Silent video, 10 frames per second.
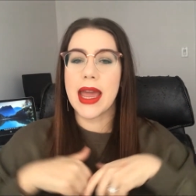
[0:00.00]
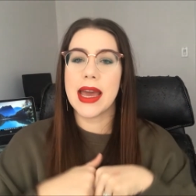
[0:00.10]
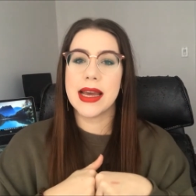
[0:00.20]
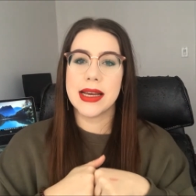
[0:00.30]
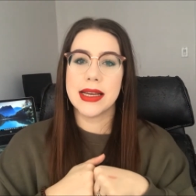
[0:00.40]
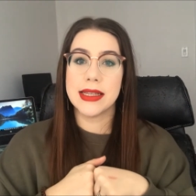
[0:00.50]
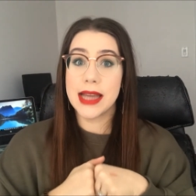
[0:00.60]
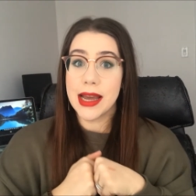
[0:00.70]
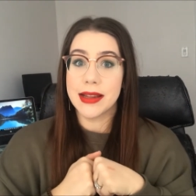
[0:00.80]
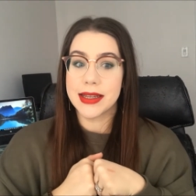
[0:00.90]

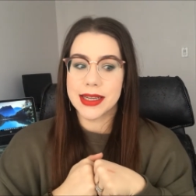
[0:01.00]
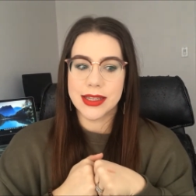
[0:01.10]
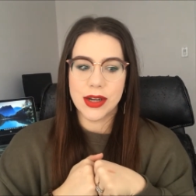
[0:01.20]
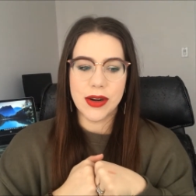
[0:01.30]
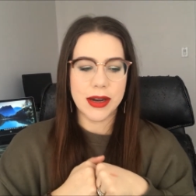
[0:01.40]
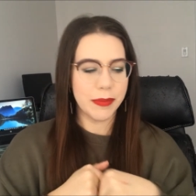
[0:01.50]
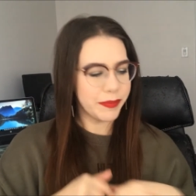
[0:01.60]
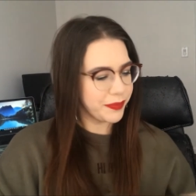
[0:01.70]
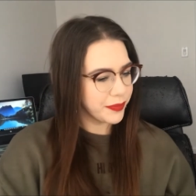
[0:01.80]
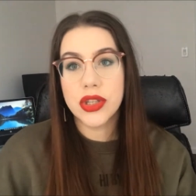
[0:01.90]
And yeah, let's get started.
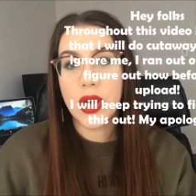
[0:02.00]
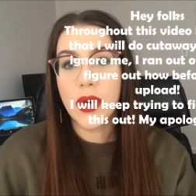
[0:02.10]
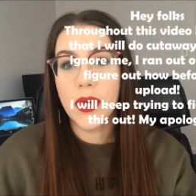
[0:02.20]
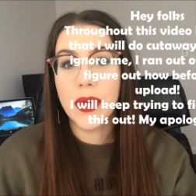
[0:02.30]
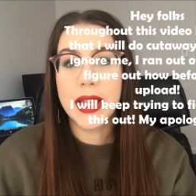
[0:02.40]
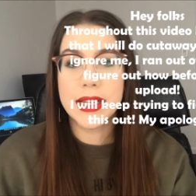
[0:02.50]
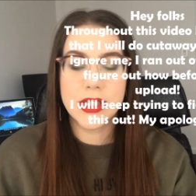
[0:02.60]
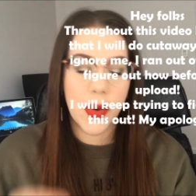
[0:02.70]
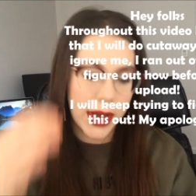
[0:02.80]
So let's